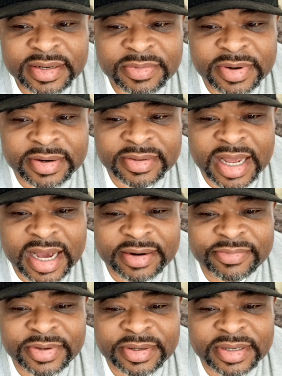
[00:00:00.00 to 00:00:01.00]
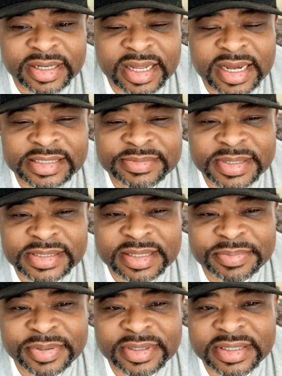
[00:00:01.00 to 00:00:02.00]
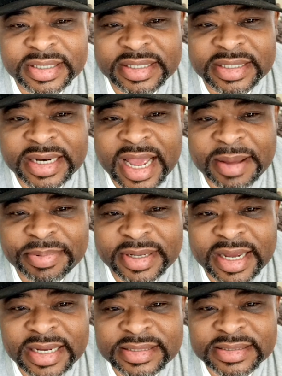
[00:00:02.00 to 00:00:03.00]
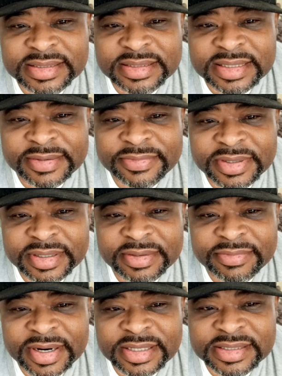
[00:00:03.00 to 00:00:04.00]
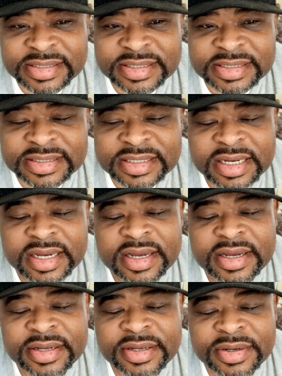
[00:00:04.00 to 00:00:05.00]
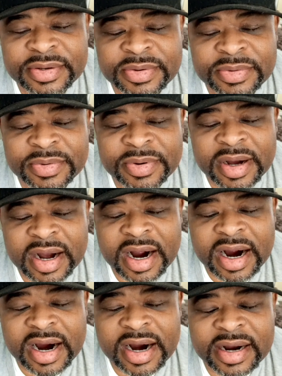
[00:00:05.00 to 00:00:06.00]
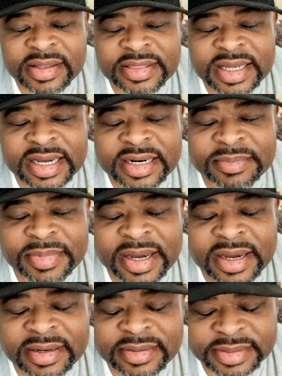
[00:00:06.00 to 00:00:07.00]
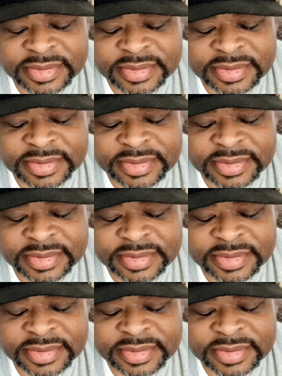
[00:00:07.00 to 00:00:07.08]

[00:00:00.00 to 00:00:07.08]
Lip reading: Where a lot of your classmates are putting in applications to different universities, you are thinking about,